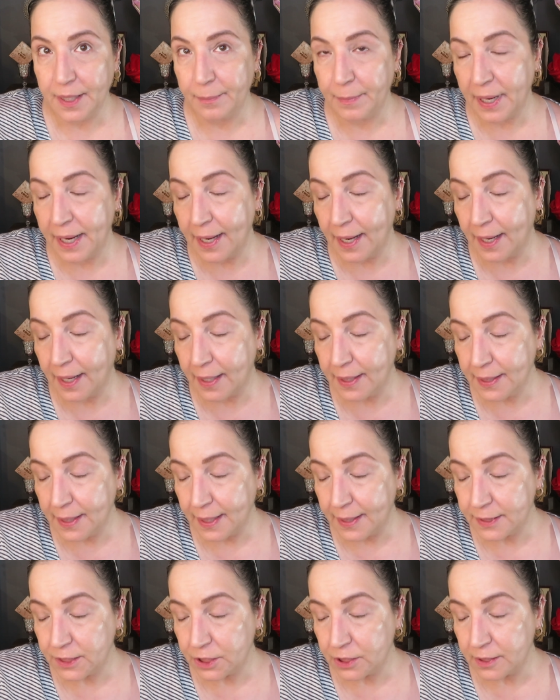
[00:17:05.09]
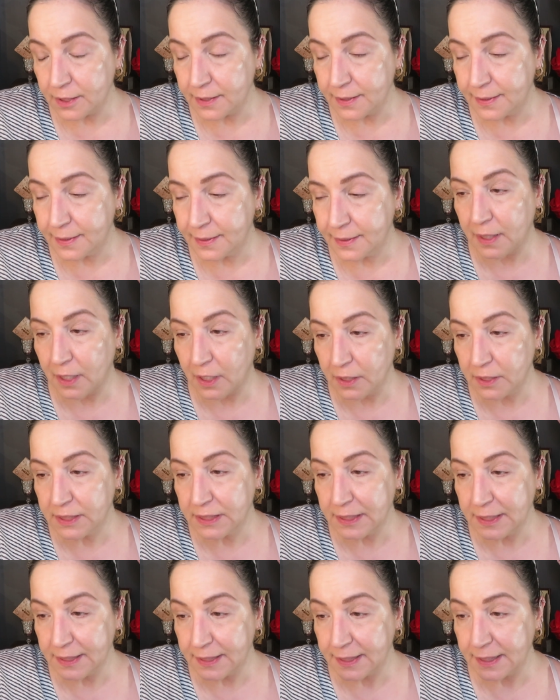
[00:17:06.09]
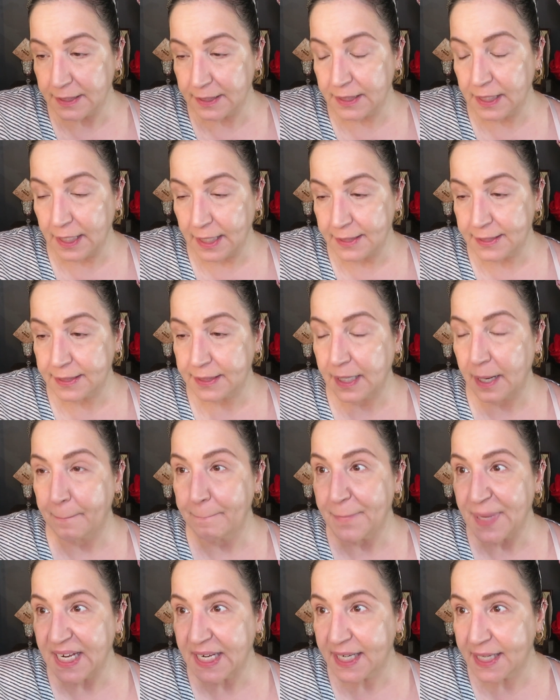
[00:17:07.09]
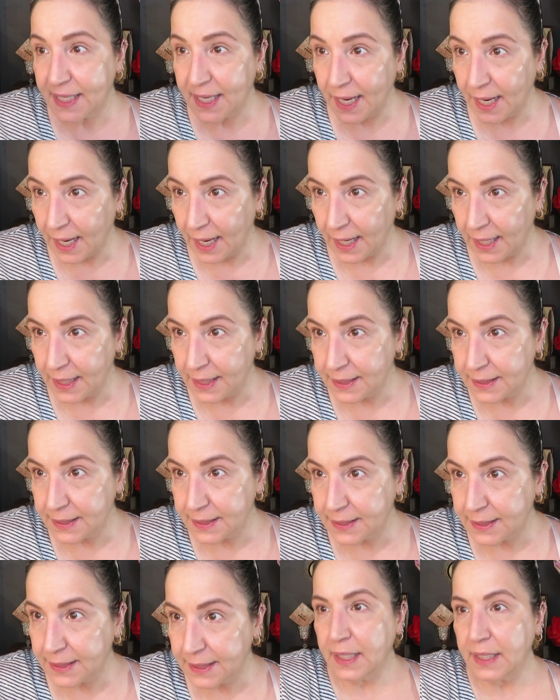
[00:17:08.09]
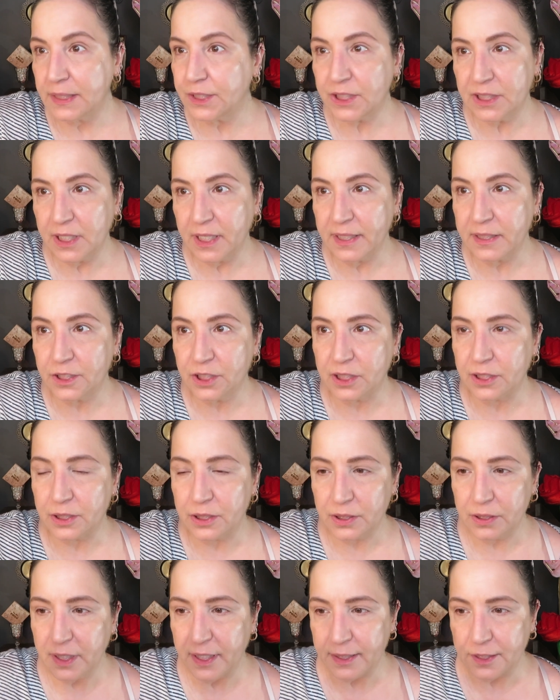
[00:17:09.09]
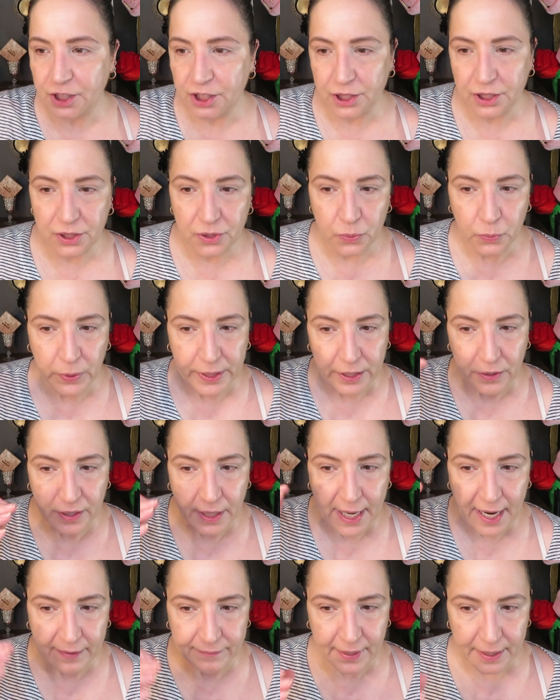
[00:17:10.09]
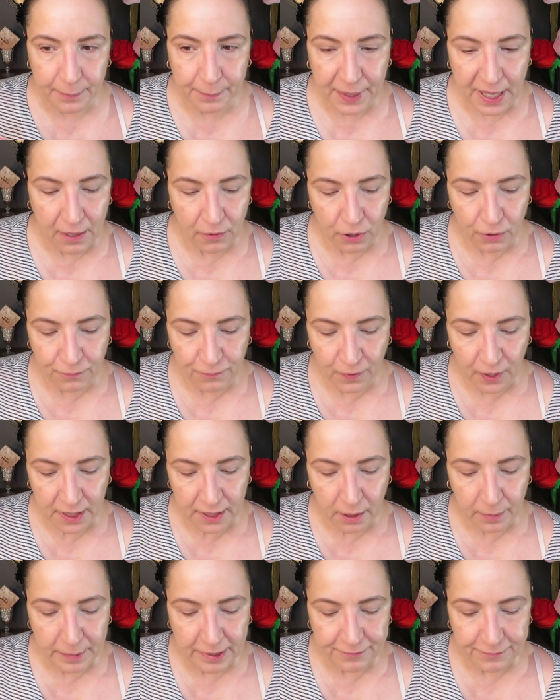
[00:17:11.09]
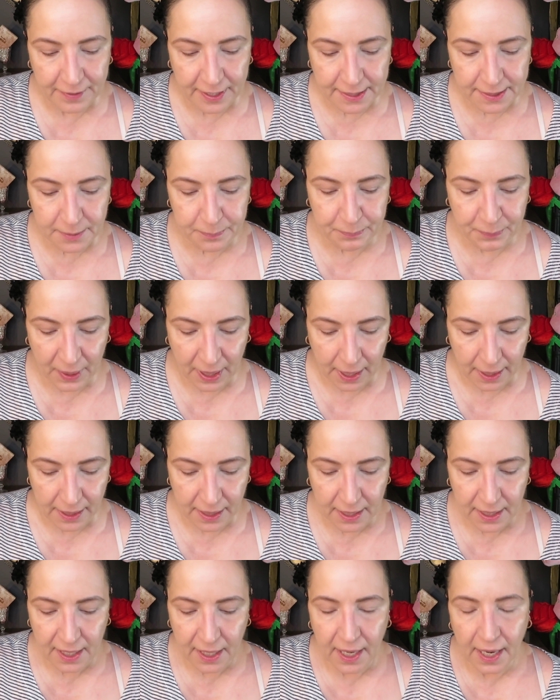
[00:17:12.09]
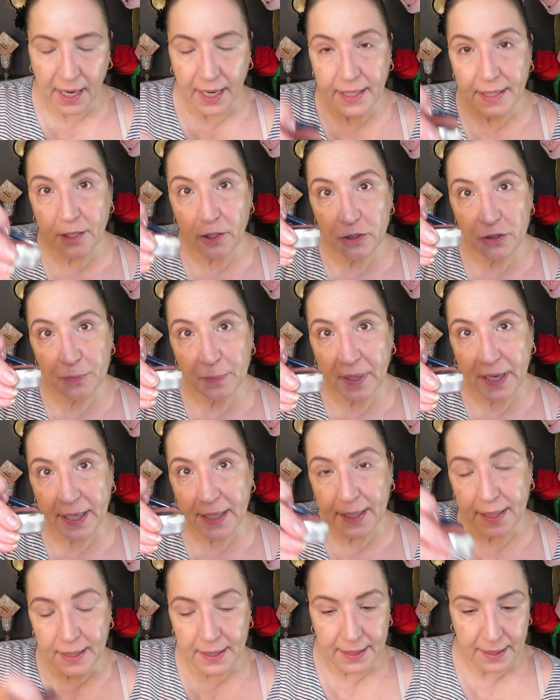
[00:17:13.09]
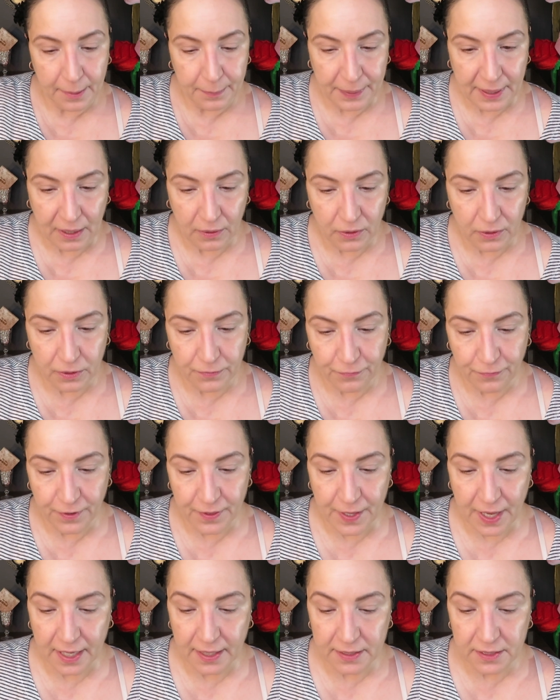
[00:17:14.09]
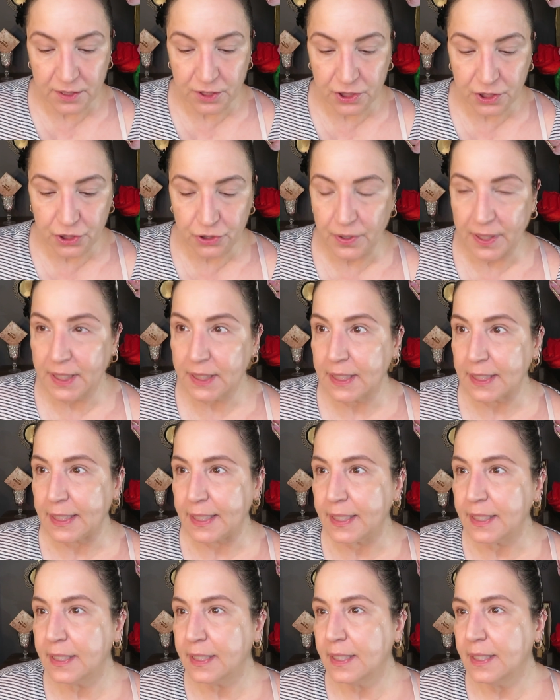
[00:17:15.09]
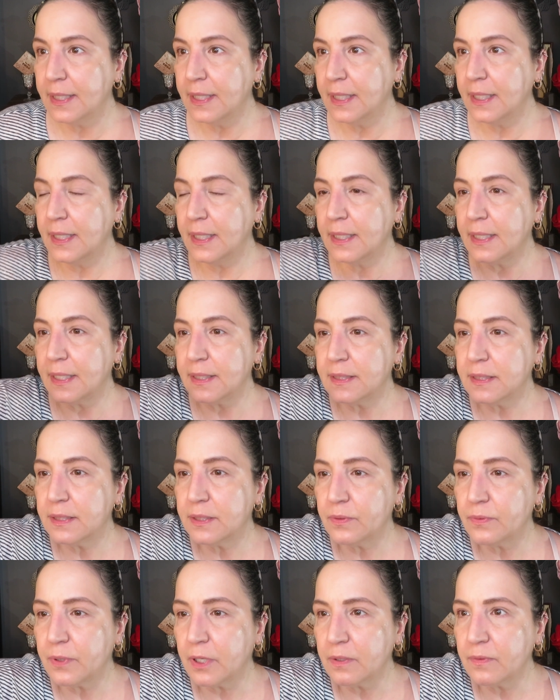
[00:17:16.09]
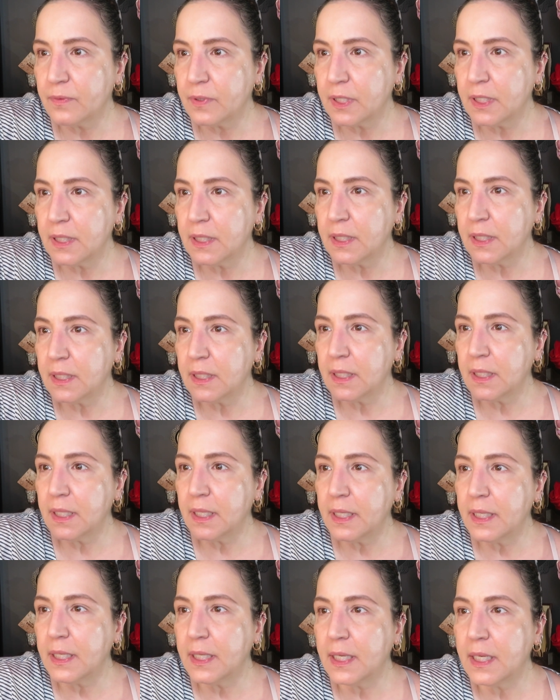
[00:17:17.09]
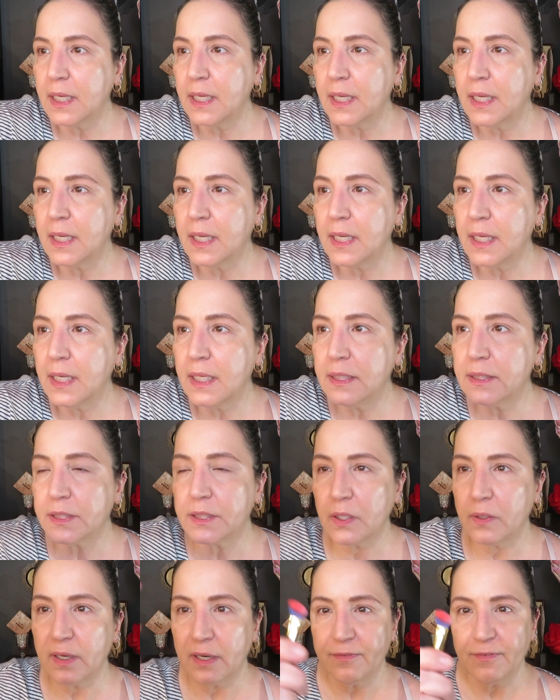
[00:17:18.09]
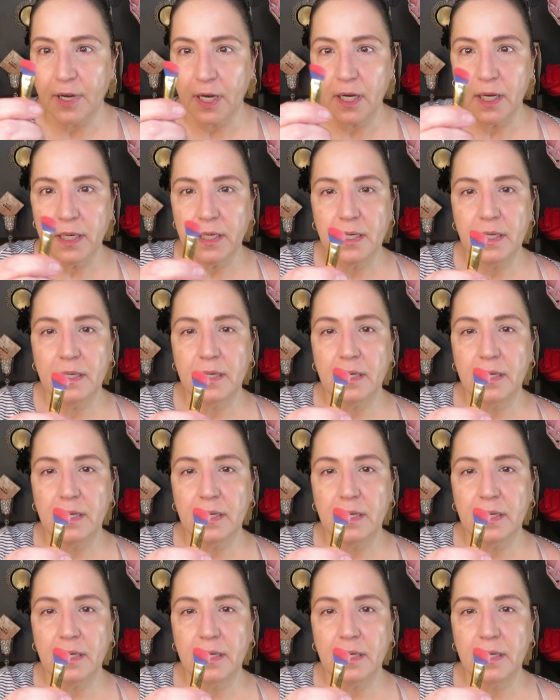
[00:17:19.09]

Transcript: on my eyelashes honestly since the last time, because it's just weird having powder falling on my face. But I use my Ilia powder for that strictly. That's the wrong one. So I've got